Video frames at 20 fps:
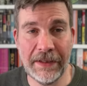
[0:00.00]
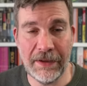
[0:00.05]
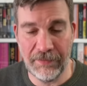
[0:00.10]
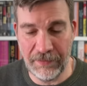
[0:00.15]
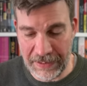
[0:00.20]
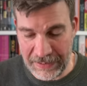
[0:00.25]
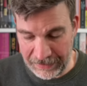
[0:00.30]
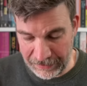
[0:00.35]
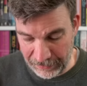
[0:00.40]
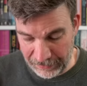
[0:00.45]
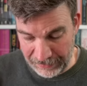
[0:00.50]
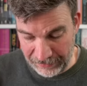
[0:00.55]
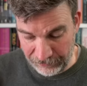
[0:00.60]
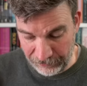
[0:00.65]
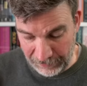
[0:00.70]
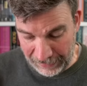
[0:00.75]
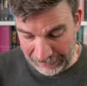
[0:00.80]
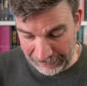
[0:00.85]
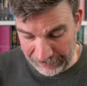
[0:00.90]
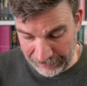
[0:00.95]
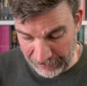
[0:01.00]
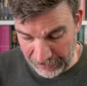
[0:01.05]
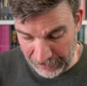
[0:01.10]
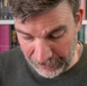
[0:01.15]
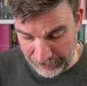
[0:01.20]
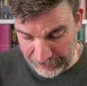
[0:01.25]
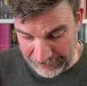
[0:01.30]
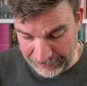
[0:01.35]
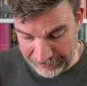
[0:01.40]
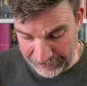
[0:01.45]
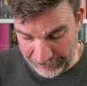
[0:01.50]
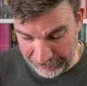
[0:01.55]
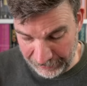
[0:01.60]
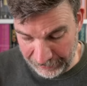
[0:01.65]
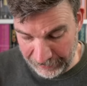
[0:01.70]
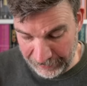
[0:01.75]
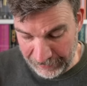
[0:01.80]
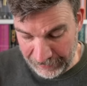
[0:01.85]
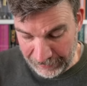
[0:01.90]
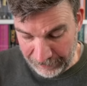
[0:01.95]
the reason it's ranked low is that